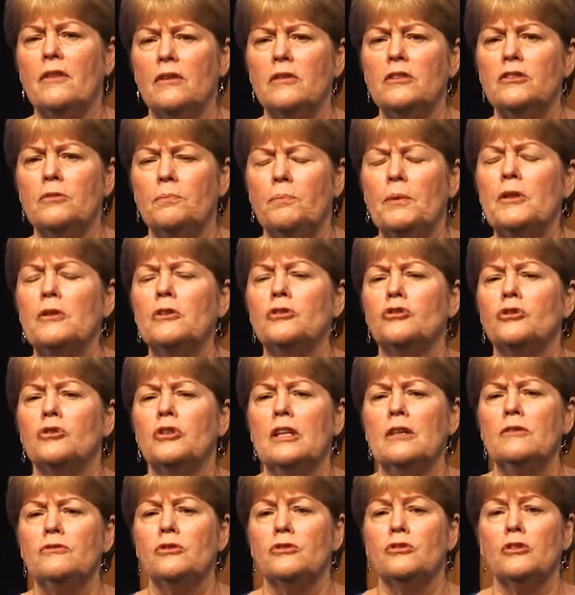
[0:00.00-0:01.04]
the spiritual
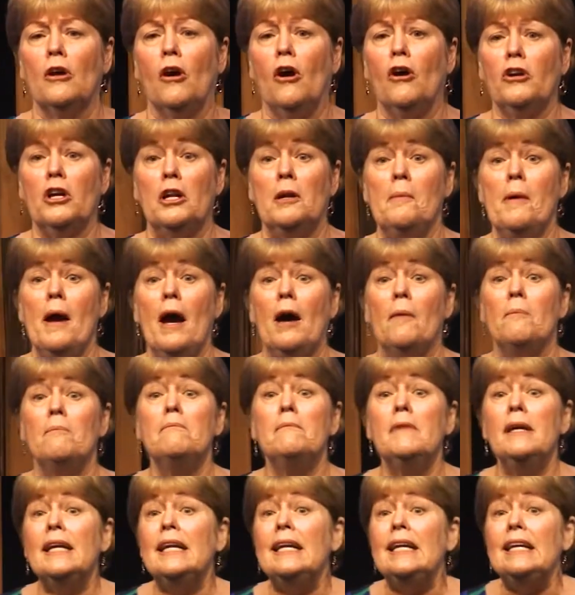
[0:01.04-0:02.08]
gifts are talking about.
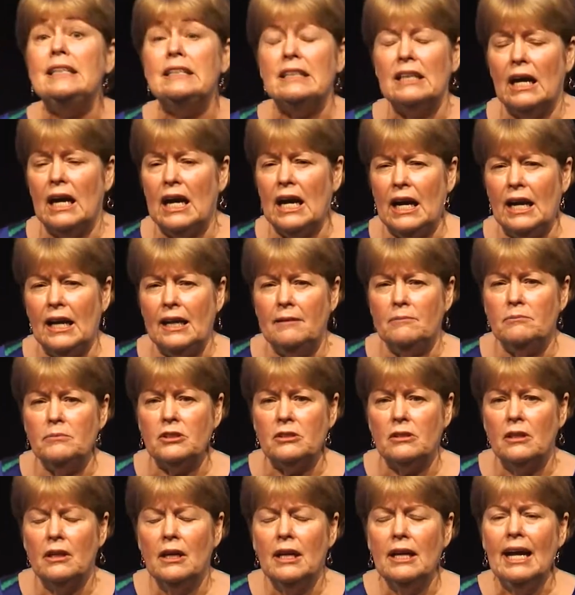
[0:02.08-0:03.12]
Many
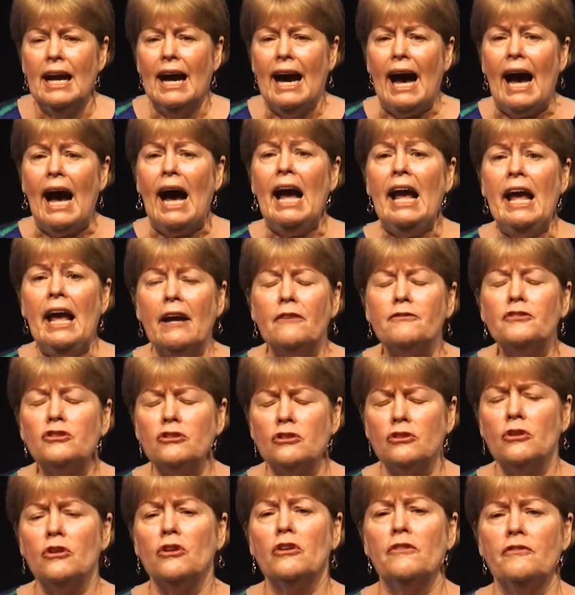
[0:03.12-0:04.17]
times I have
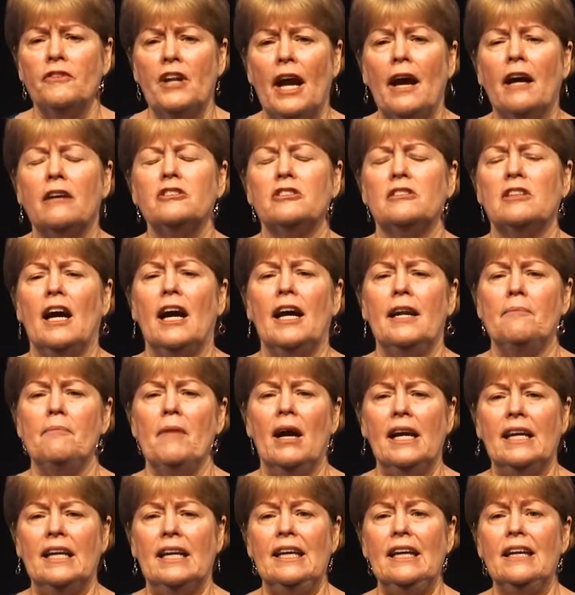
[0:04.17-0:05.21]
served outside of
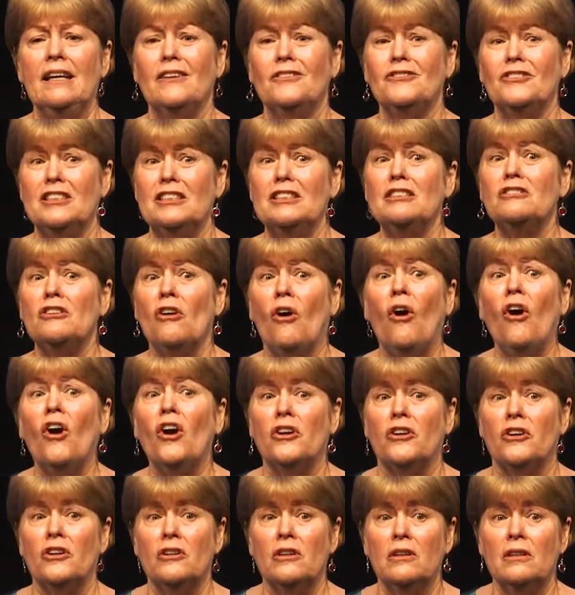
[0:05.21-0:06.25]
my gifts. It's
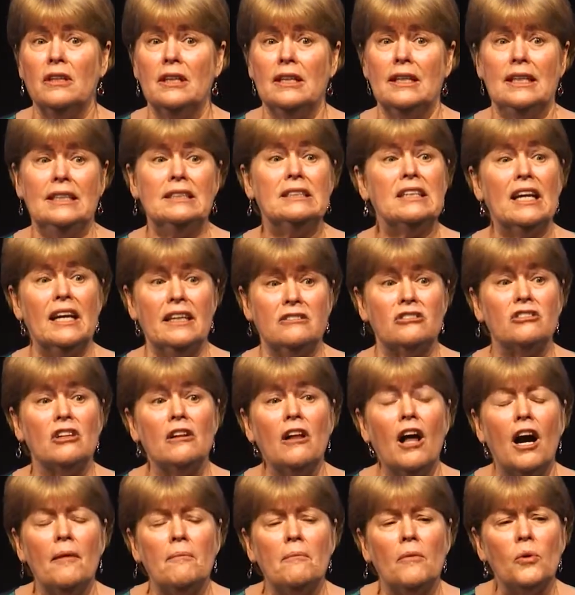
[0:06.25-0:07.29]
harder. It takes a
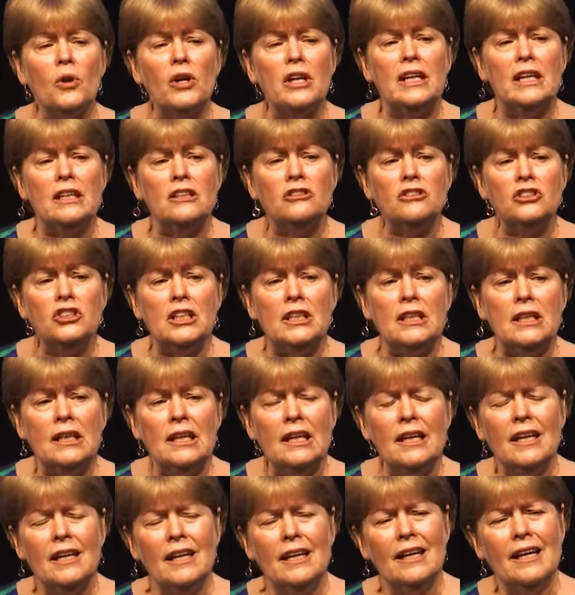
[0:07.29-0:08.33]
lot more energy.
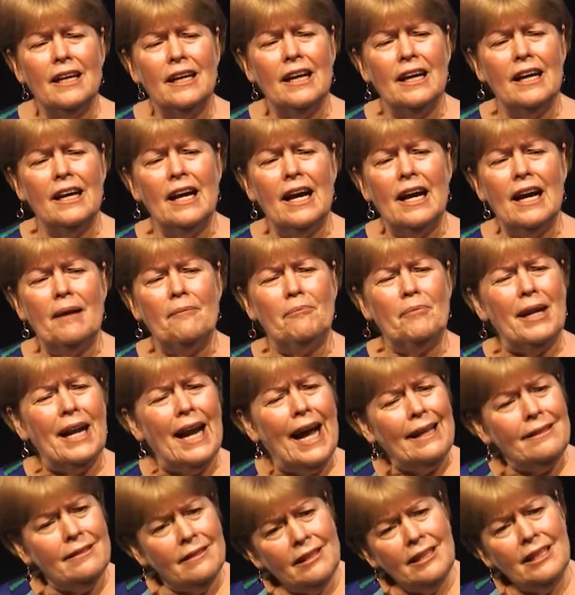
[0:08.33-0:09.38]
But
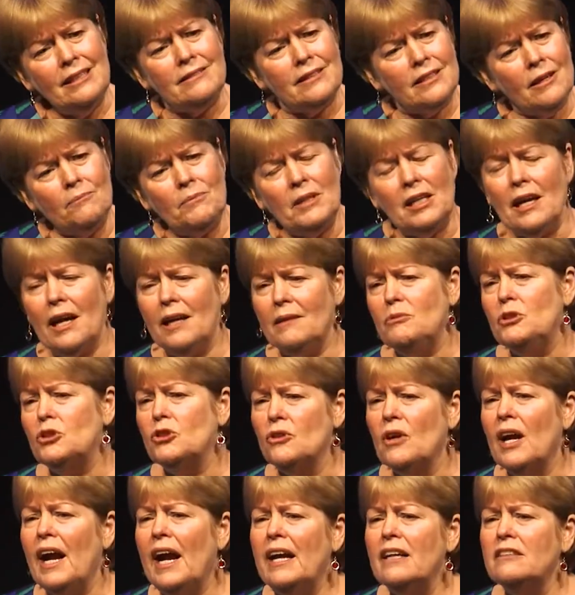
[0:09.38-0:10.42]
I think sometimes
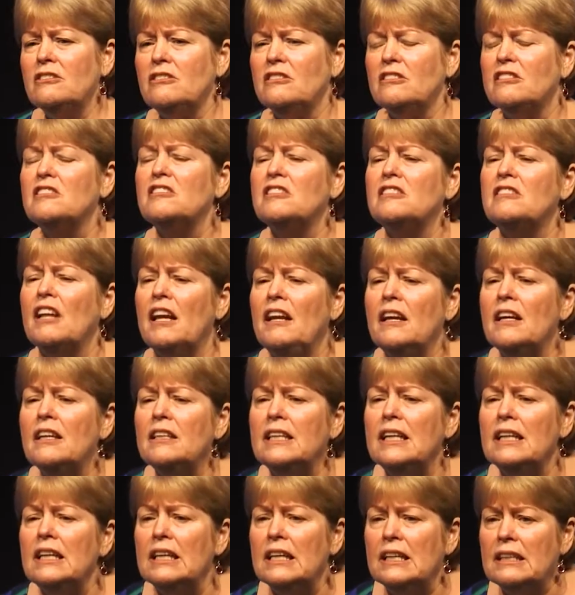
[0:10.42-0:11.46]
you're asked to stand
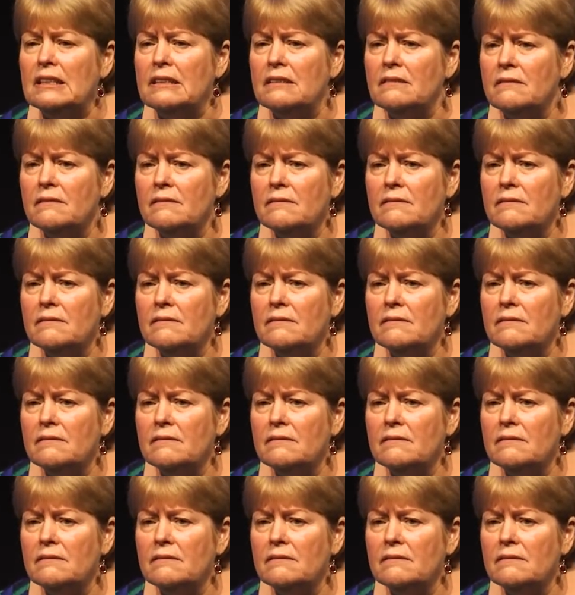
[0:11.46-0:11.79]
in